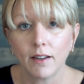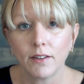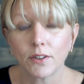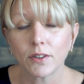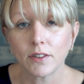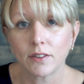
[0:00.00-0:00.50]

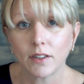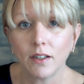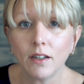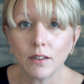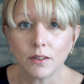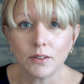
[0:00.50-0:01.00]
and you're good to
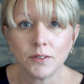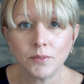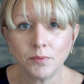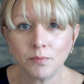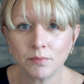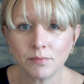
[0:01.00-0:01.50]
go.
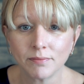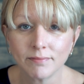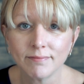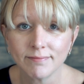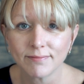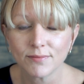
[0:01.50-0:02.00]

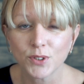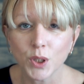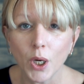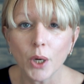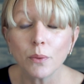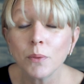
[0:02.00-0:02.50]

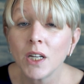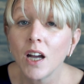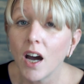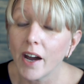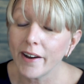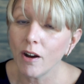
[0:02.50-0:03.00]
So
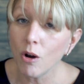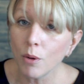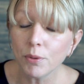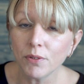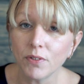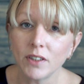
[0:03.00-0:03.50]
I hope
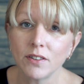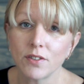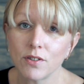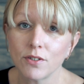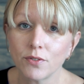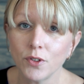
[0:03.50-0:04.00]
you find this
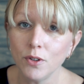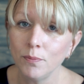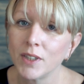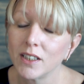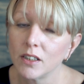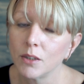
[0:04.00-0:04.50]

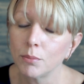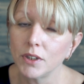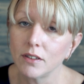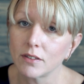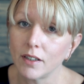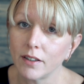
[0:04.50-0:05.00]
useful.
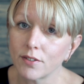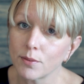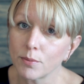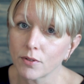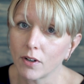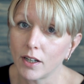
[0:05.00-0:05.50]
Please like,
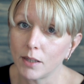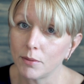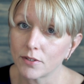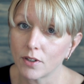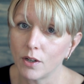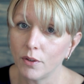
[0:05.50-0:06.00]
subscribe
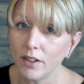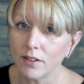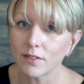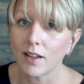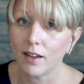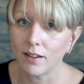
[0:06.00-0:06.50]
as
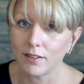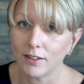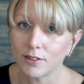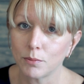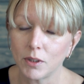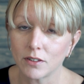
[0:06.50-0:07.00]
always, and
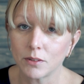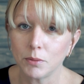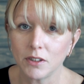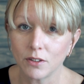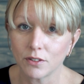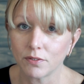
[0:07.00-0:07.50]
hit the bell to be
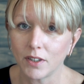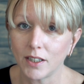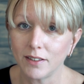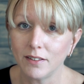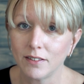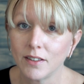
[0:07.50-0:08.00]

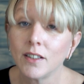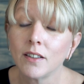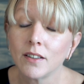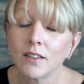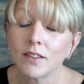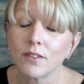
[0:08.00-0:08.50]
notified
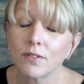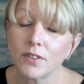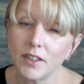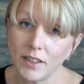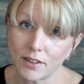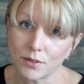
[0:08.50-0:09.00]
for
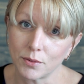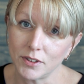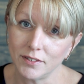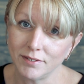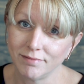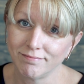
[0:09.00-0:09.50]
the next
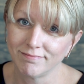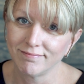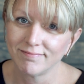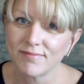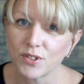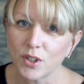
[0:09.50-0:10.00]
one.
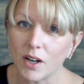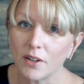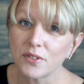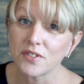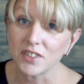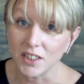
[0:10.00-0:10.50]
So I'll
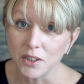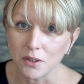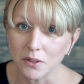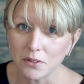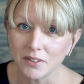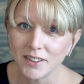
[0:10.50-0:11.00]
see
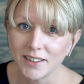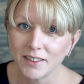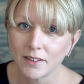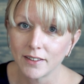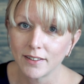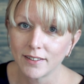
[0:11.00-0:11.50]
you
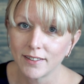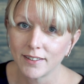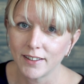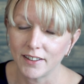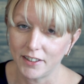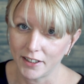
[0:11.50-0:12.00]

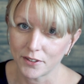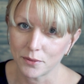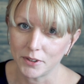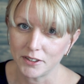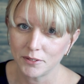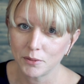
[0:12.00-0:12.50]
in the next one.